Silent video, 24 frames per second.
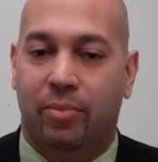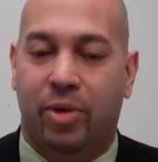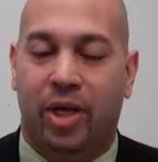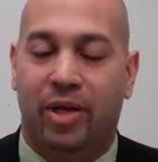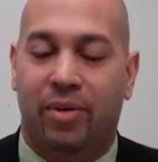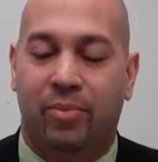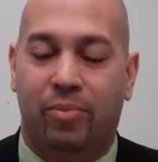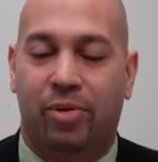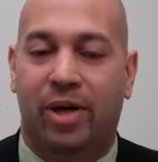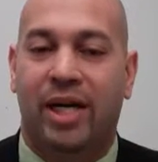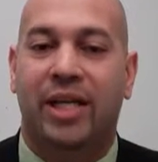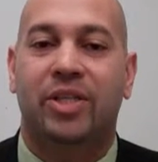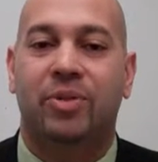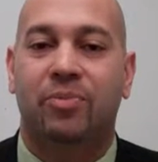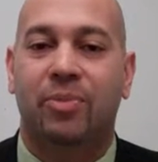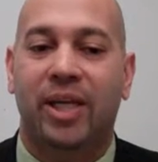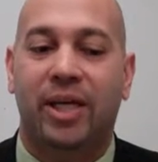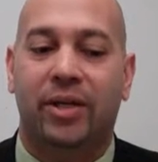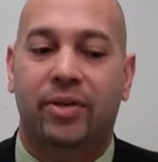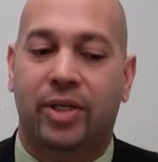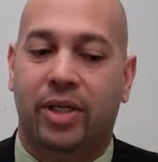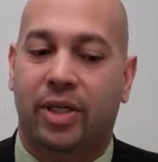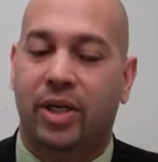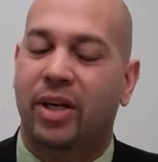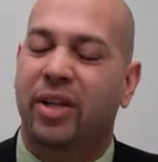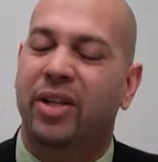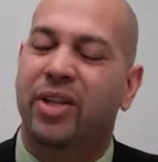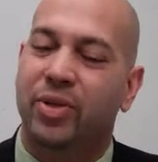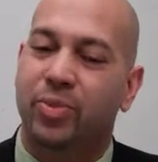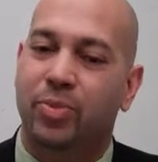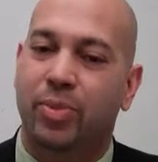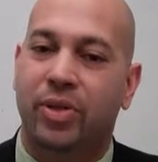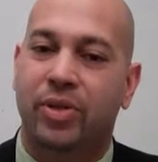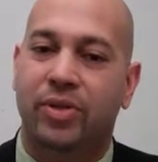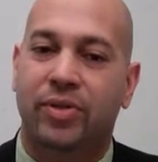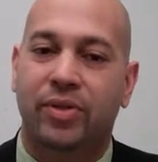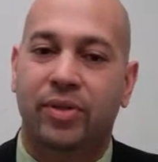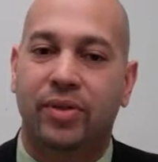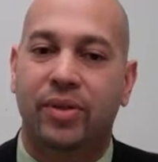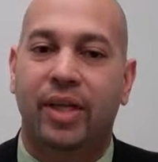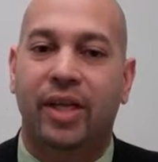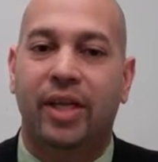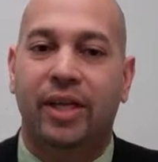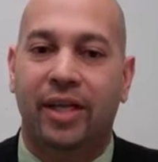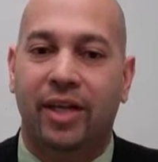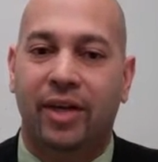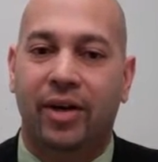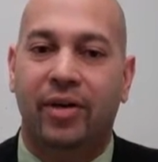impressed me. I was like, oh, this person,
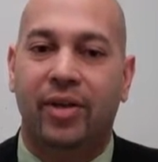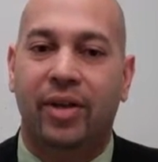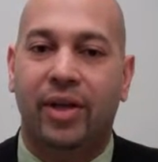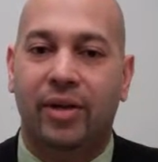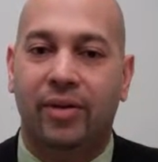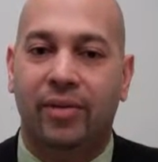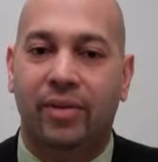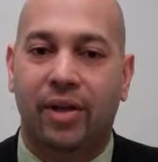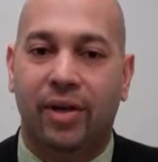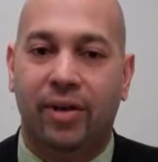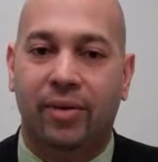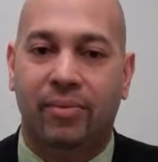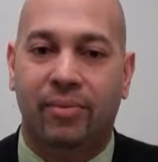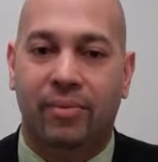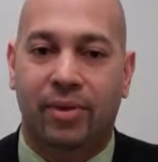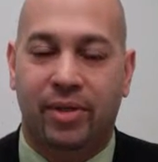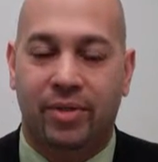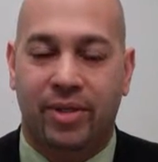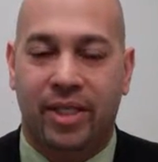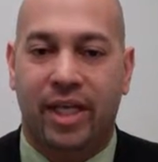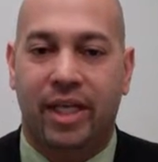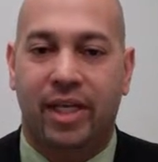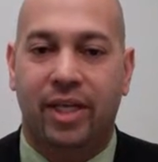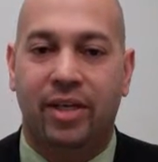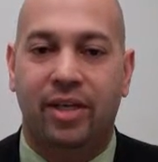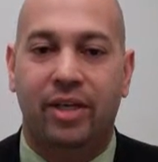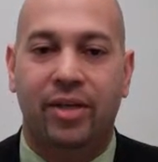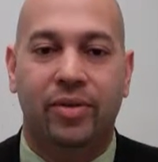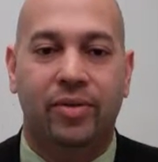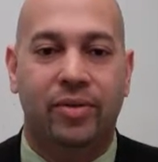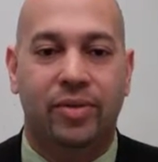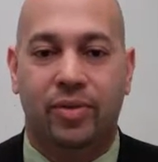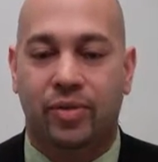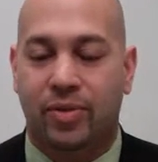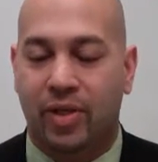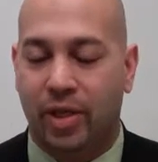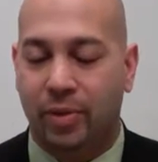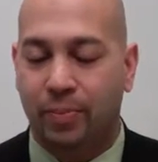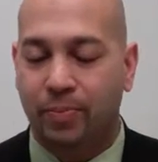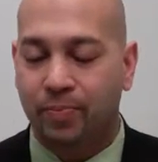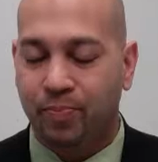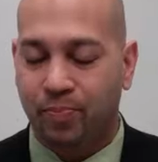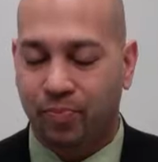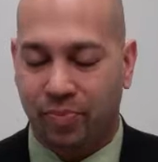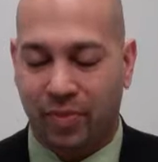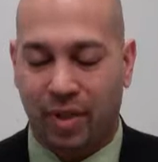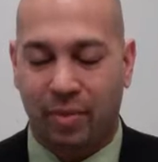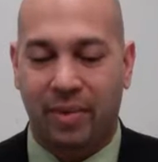they're taking notes. So
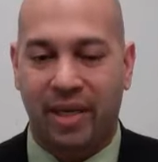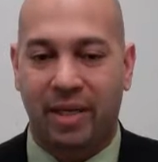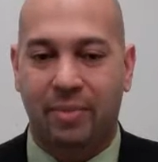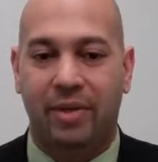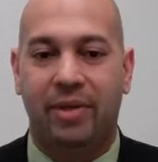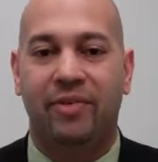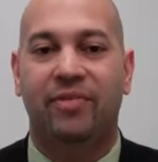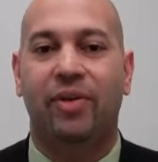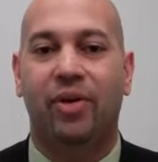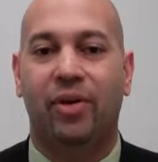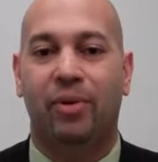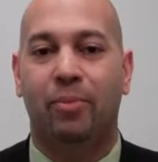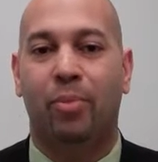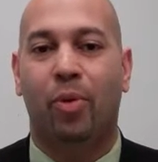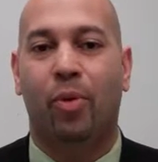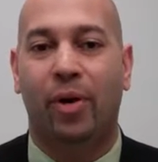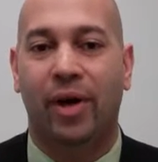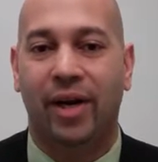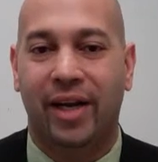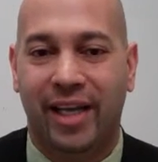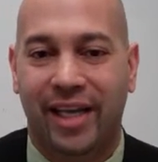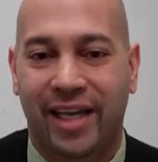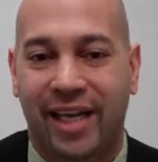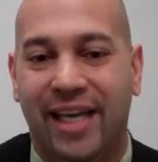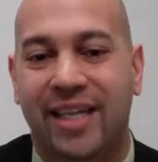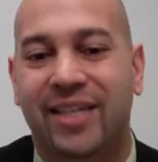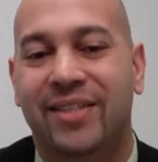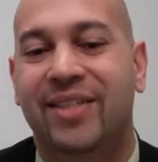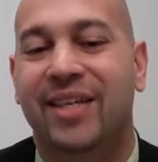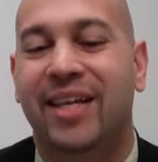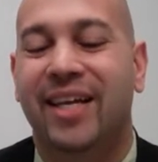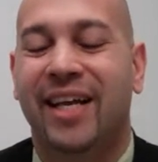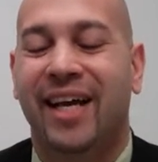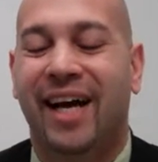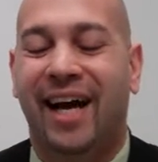it made me feel important, I guess.